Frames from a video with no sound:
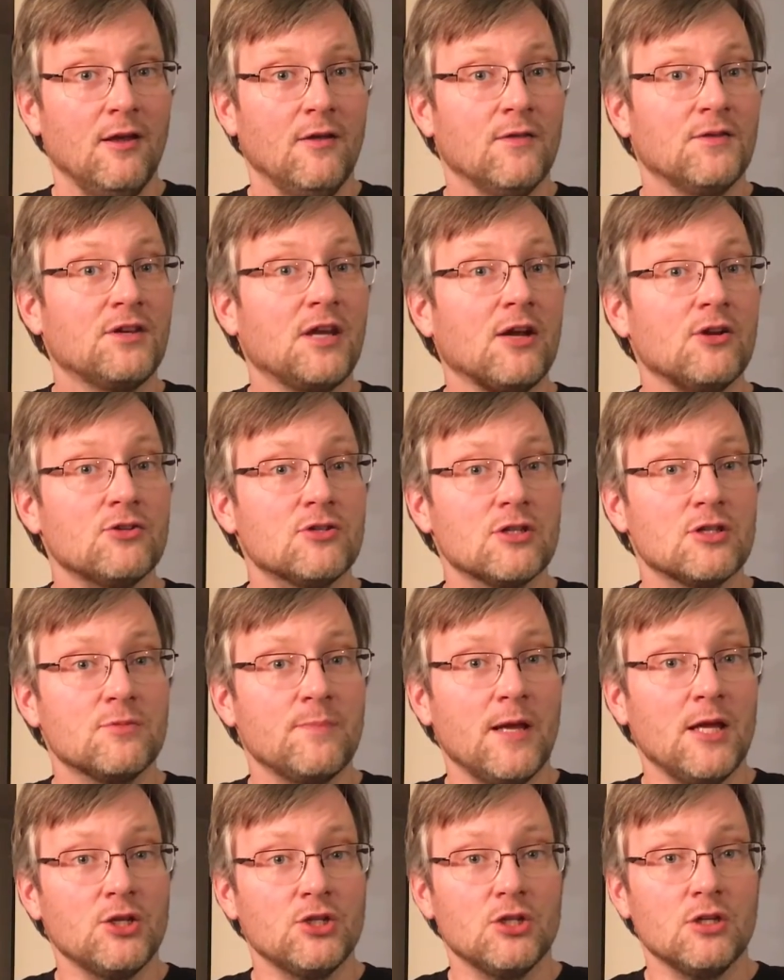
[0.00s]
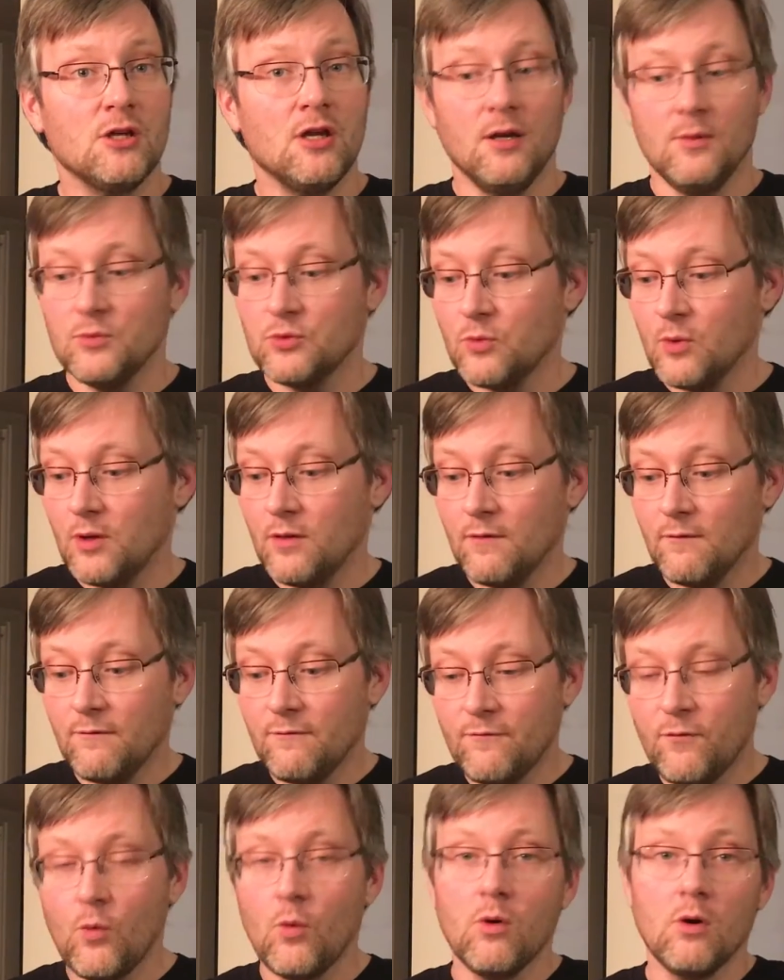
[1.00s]
The Tyrants expansion comes with
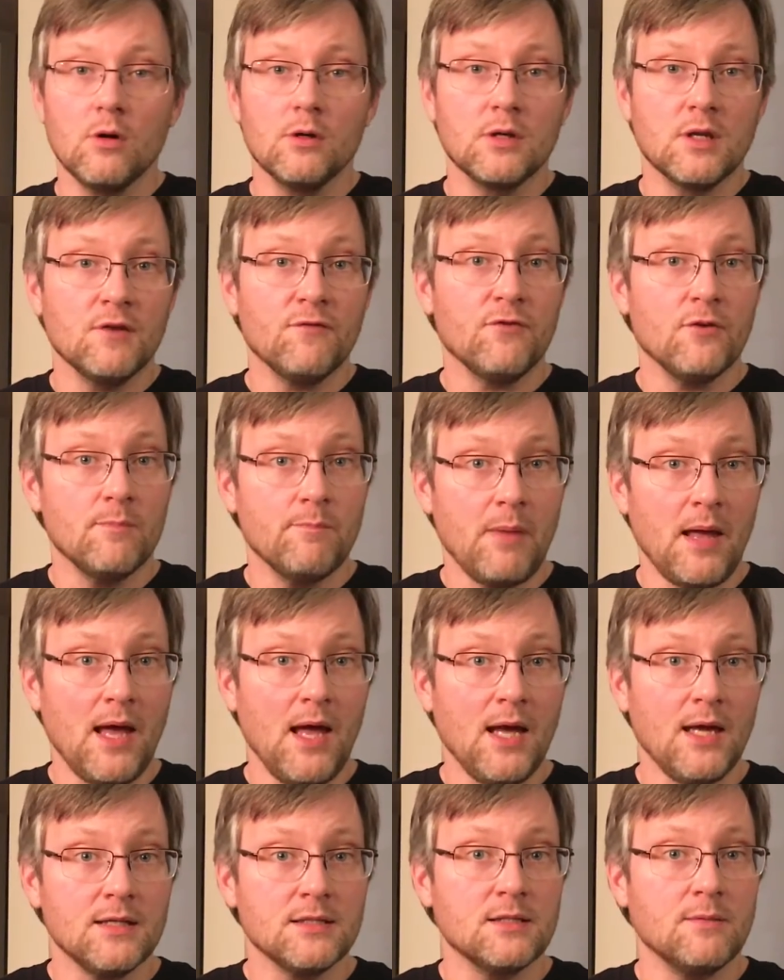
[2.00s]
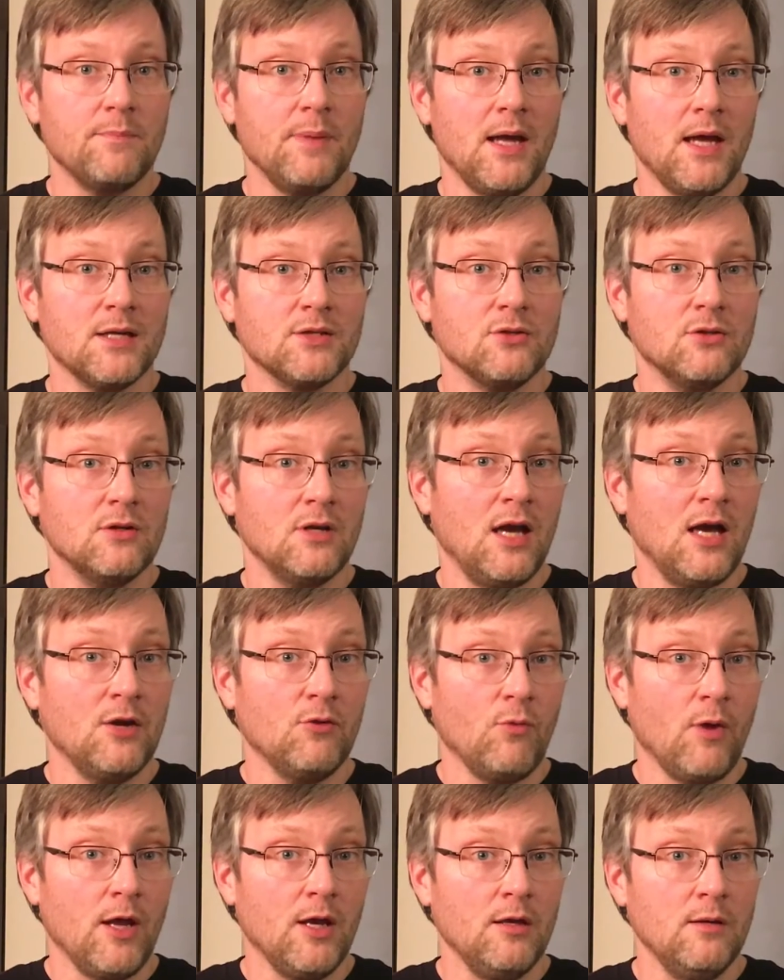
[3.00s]
4 different packs. The packs are
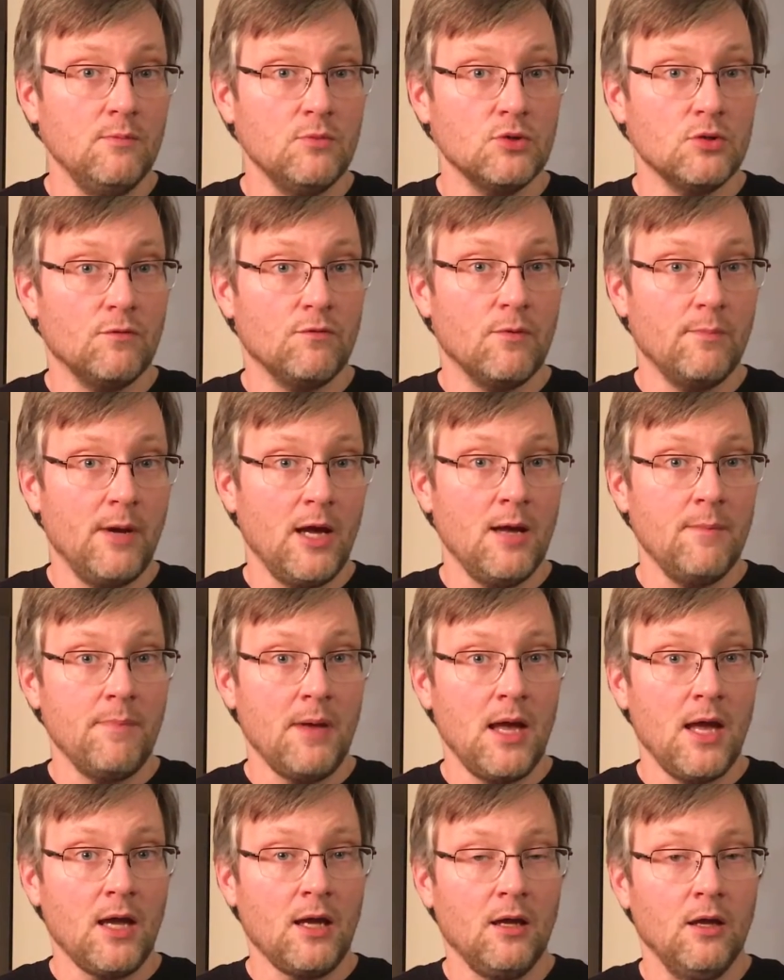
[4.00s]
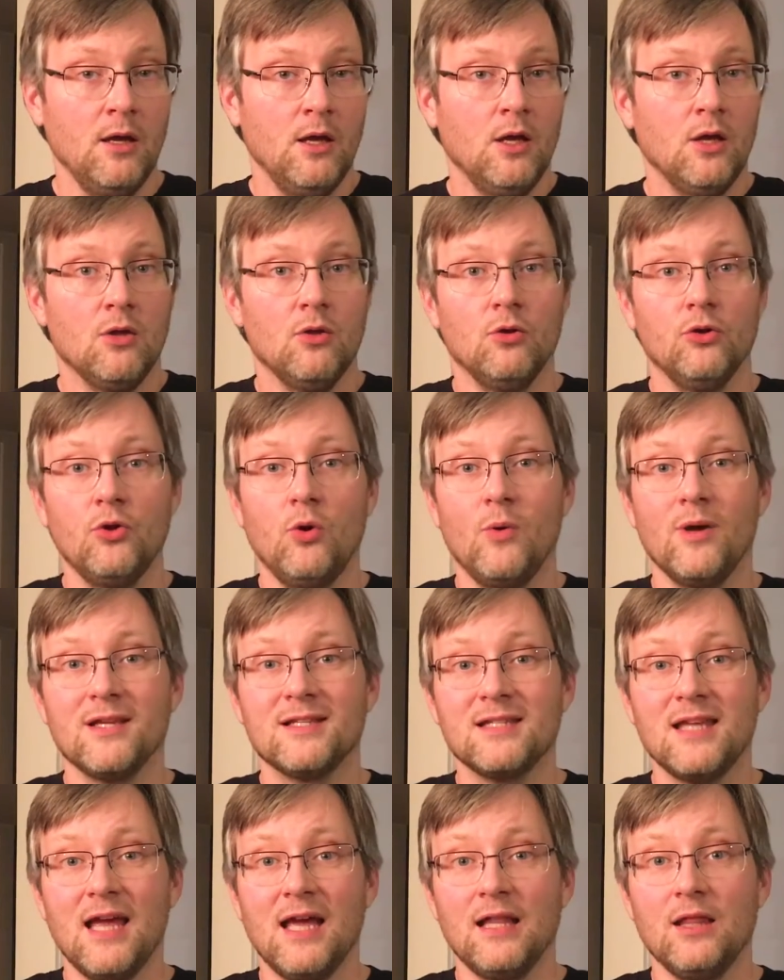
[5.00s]
non-random, so if you buy a pack, you'll know
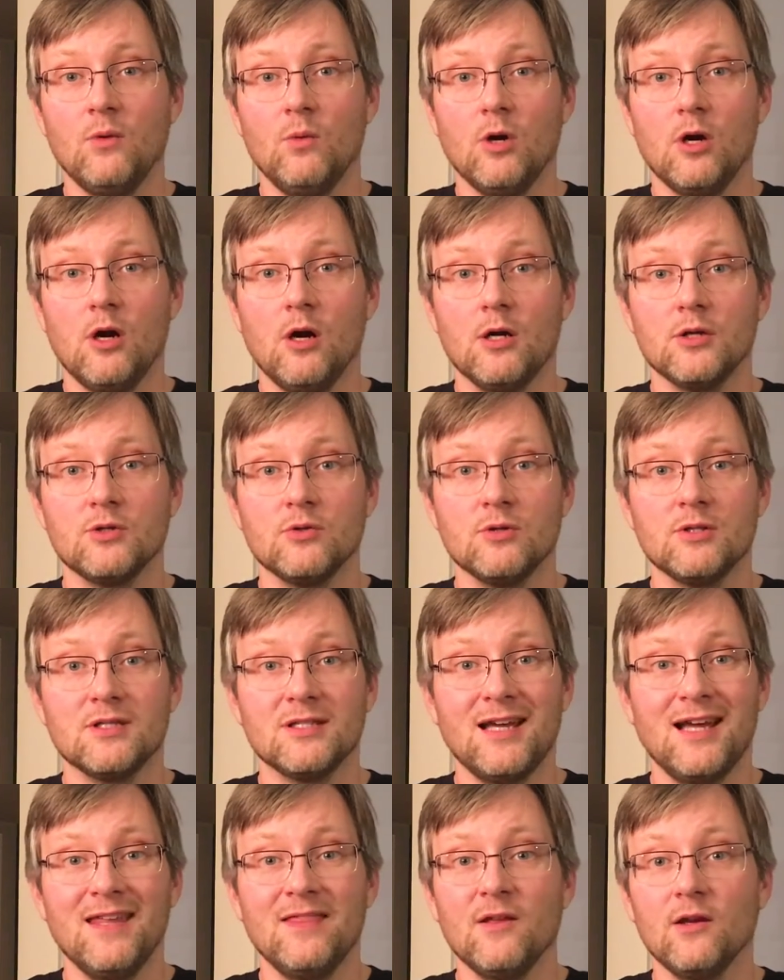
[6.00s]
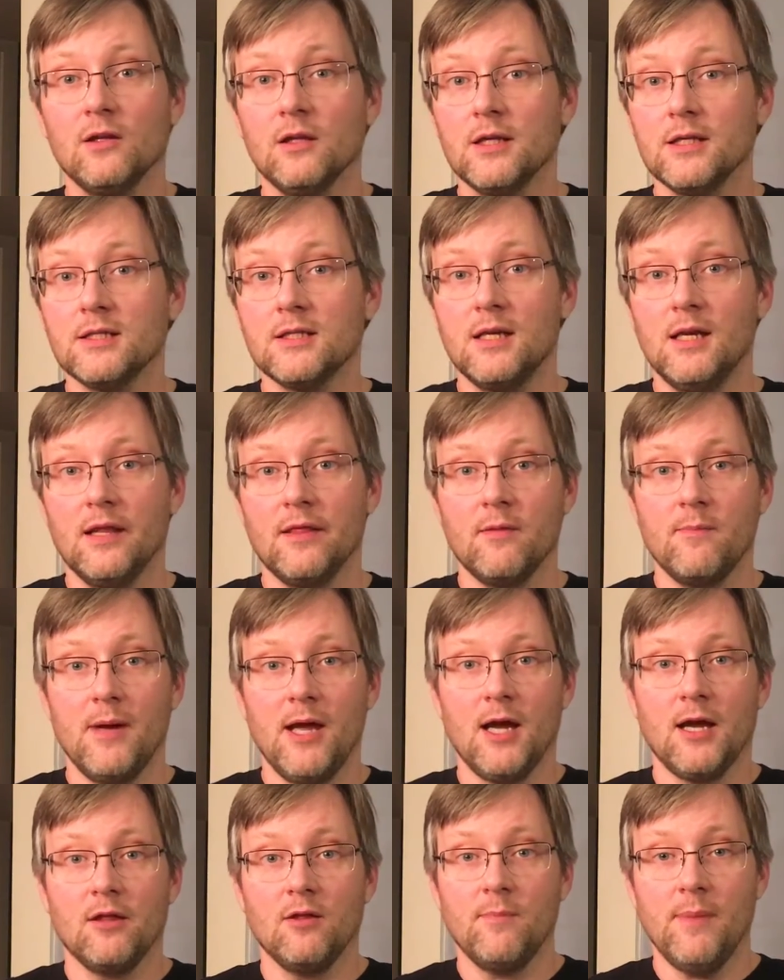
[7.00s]
exactly what cards are inside. They're listed on the
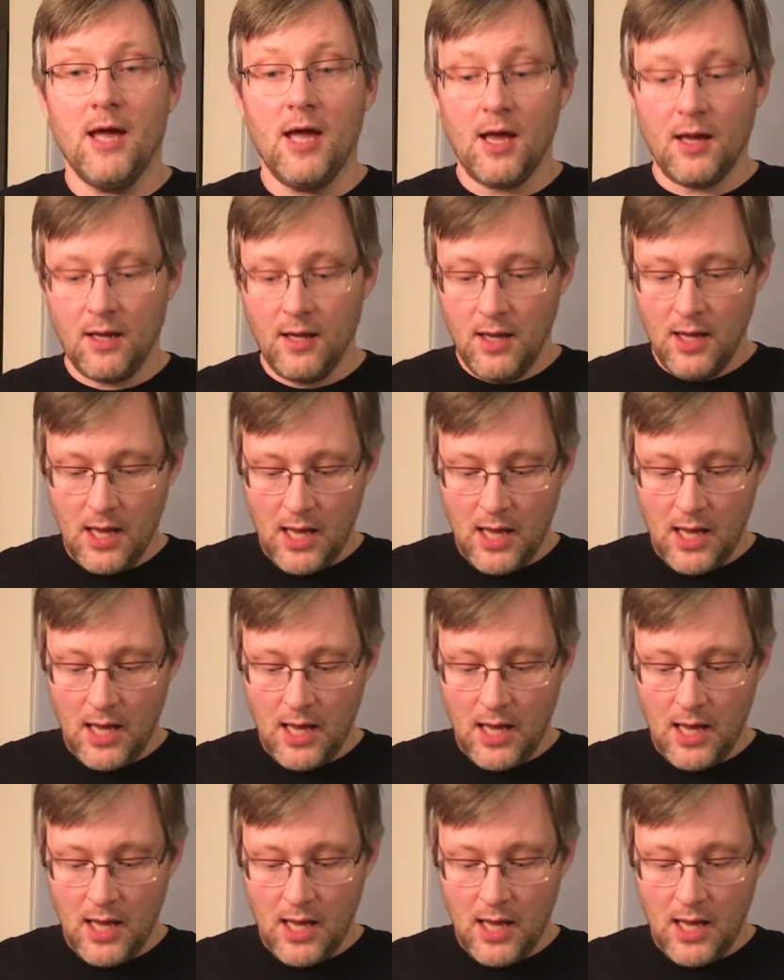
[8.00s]
back of the pack.